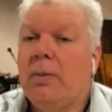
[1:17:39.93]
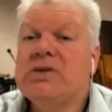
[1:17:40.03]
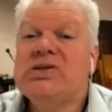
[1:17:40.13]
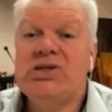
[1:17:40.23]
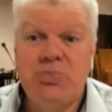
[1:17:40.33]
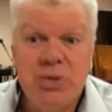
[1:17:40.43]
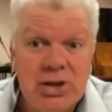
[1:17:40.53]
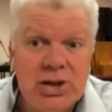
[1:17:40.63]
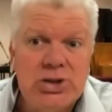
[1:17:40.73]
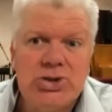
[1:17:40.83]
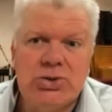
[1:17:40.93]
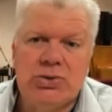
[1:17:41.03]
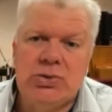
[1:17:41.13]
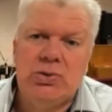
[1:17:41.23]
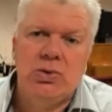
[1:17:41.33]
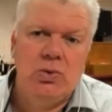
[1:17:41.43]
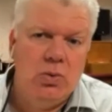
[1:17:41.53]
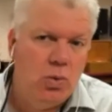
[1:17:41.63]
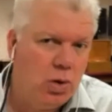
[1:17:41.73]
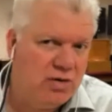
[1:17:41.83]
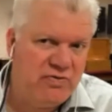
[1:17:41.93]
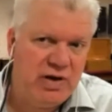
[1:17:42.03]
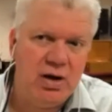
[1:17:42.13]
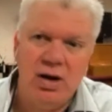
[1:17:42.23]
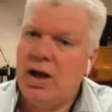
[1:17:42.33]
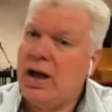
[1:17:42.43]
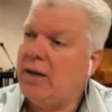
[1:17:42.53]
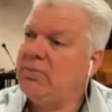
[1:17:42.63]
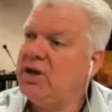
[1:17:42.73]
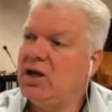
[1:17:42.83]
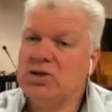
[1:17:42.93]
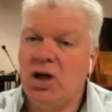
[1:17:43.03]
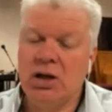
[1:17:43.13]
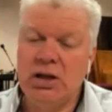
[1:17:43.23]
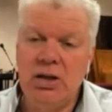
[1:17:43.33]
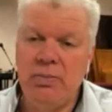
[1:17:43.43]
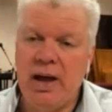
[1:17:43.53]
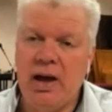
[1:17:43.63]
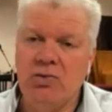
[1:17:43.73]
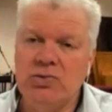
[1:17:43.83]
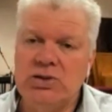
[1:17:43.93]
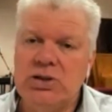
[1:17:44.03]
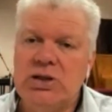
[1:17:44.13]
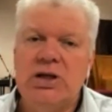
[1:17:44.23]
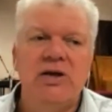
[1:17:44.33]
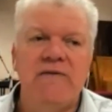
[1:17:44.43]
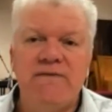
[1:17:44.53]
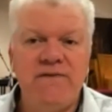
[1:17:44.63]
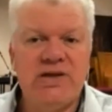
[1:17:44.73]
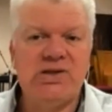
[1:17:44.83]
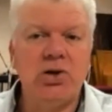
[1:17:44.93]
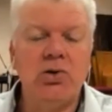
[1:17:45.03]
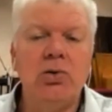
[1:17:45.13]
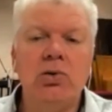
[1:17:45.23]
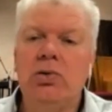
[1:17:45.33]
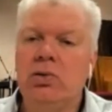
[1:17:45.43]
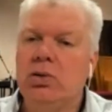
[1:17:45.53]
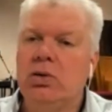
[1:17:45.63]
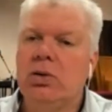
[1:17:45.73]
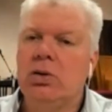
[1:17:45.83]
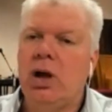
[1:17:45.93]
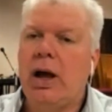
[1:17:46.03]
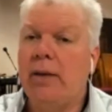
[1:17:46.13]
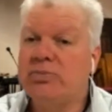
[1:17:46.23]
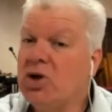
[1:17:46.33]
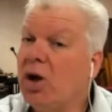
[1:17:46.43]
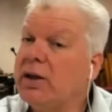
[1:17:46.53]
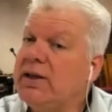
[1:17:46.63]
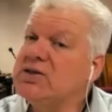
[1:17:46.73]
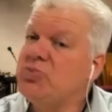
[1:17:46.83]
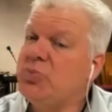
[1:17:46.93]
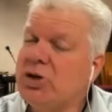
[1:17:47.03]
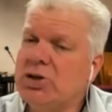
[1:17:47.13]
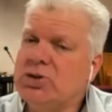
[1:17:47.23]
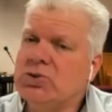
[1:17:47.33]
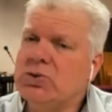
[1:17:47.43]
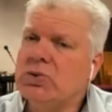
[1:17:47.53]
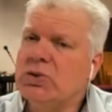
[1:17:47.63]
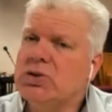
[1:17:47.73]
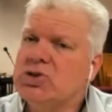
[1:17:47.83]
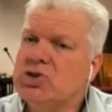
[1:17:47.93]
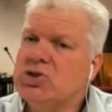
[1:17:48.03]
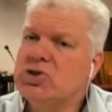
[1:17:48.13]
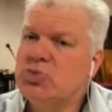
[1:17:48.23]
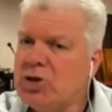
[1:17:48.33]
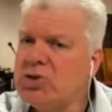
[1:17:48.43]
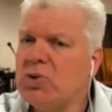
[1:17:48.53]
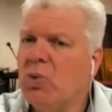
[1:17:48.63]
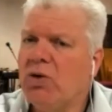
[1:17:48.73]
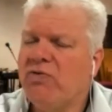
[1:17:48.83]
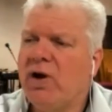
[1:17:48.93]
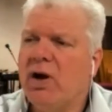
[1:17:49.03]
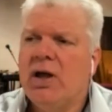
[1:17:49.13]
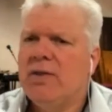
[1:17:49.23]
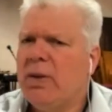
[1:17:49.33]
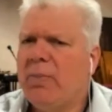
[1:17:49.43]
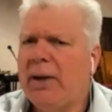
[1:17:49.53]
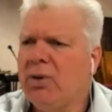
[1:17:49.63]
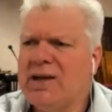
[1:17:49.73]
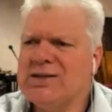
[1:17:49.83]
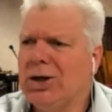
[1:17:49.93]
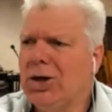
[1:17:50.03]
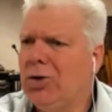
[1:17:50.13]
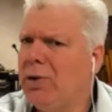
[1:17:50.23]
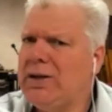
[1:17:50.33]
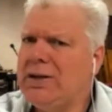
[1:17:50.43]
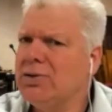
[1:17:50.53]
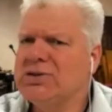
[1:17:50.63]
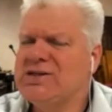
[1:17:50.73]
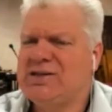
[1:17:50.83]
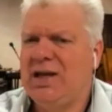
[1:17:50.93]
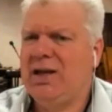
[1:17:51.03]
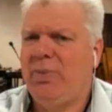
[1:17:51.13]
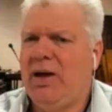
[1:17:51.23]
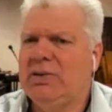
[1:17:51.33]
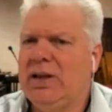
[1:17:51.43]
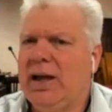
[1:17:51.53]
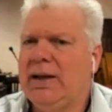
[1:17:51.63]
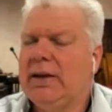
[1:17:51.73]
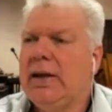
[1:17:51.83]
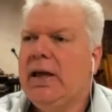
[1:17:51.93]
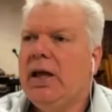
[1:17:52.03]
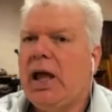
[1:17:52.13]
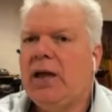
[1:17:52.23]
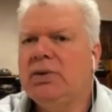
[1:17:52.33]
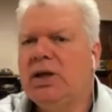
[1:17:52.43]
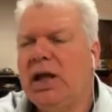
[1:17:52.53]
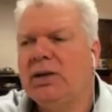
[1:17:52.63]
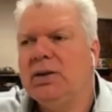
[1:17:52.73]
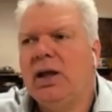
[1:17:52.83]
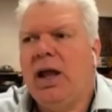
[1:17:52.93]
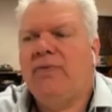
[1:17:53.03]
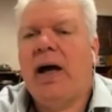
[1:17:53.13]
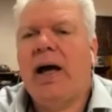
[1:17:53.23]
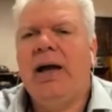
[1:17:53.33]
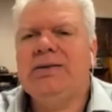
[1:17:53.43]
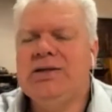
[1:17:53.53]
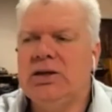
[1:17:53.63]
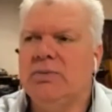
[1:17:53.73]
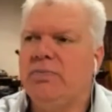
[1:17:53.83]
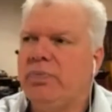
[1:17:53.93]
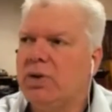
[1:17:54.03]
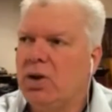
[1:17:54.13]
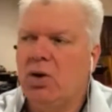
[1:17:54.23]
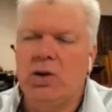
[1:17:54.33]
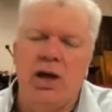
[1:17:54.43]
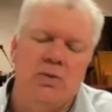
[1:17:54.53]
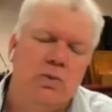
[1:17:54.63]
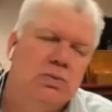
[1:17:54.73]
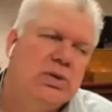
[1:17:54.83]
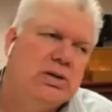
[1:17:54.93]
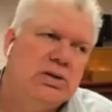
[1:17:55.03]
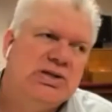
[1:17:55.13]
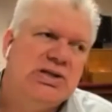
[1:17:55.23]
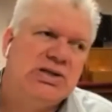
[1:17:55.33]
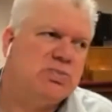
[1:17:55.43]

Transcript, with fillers: spiritual warfare. I'm not talking about physical, I'm talking spiritual, spiritual warfare. The Bible has a great deal to say about that. And and and the idea, okay, this is